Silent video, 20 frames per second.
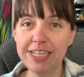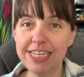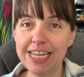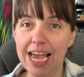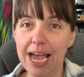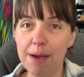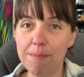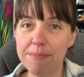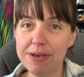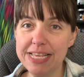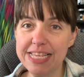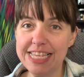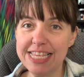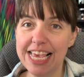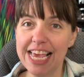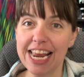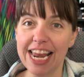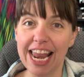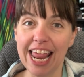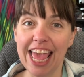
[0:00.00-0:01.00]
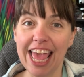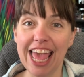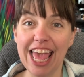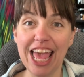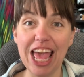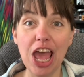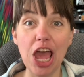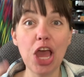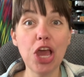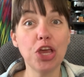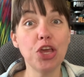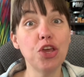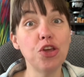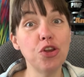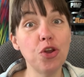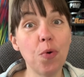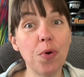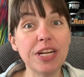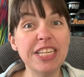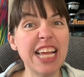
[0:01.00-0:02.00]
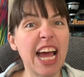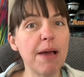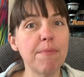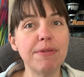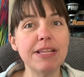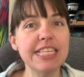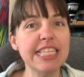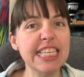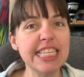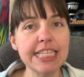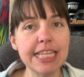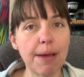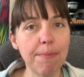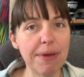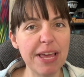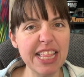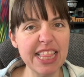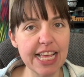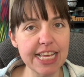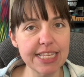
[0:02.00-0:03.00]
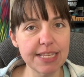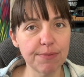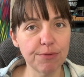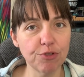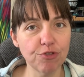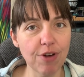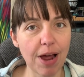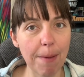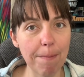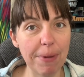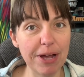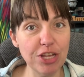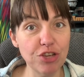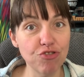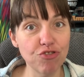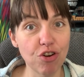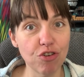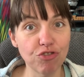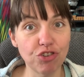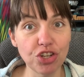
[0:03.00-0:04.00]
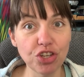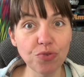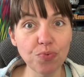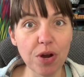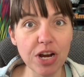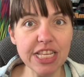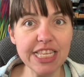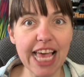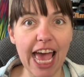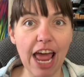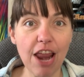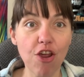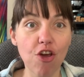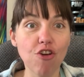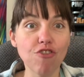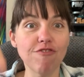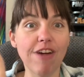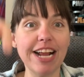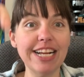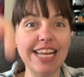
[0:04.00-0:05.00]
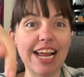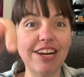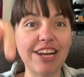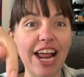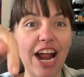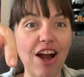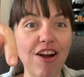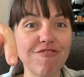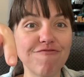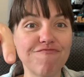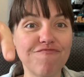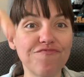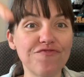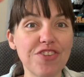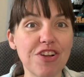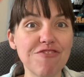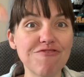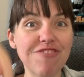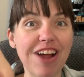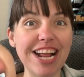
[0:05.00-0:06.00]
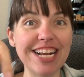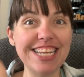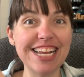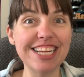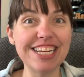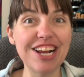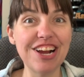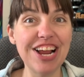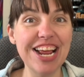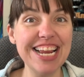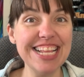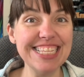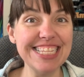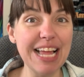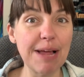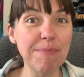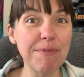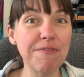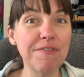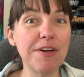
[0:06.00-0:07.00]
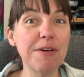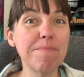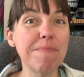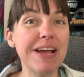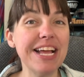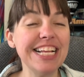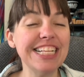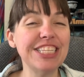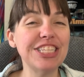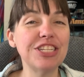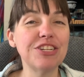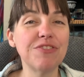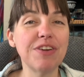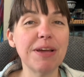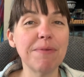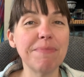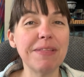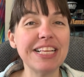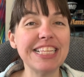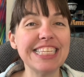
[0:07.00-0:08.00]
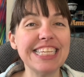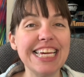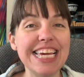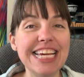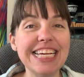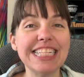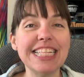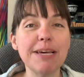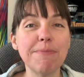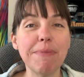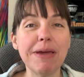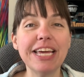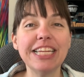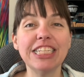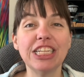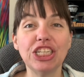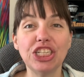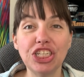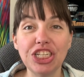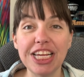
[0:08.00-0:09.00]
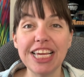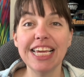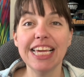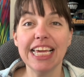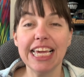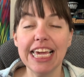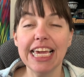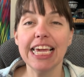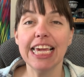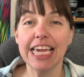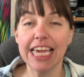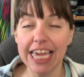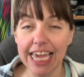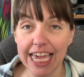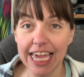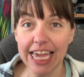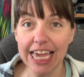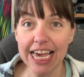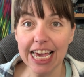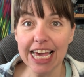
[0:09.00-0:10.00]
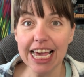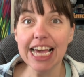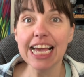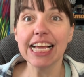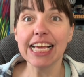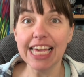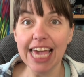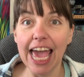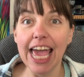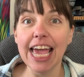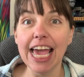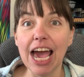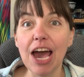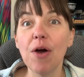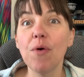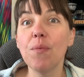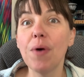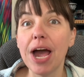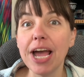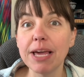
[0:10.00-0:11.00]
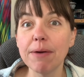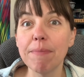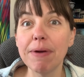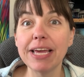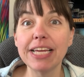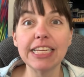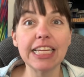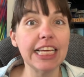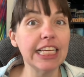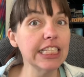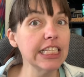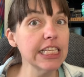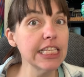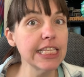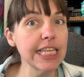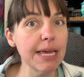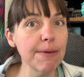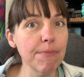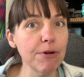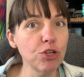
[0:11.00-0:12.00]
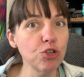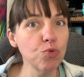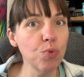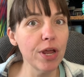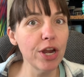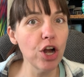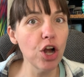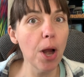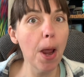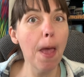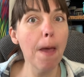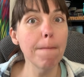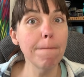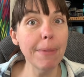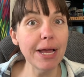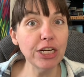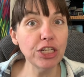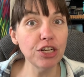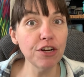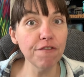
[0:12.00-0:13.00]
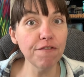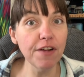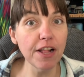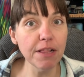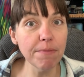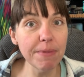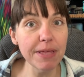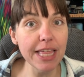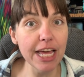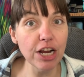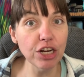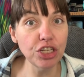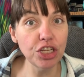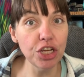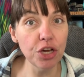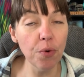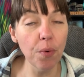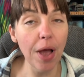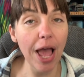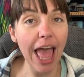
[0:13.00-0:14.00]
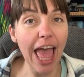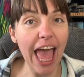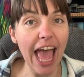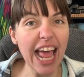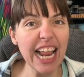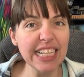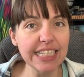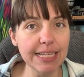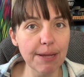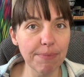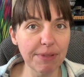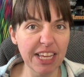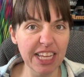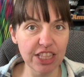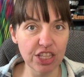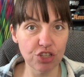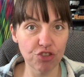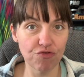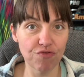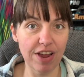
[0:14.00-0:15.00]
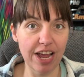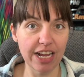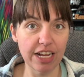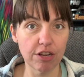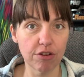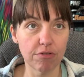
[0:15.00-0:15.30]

time is it? You know what time it is. It's time to hit that subscribe button. You know just where it's at. Right down there. Right down there. And it's time to find my Instagram. That's Geekly Amanda. G E E K L Y Amanda. It's the same on Twitter. Make sure to follow me there too. And it's time to get this right.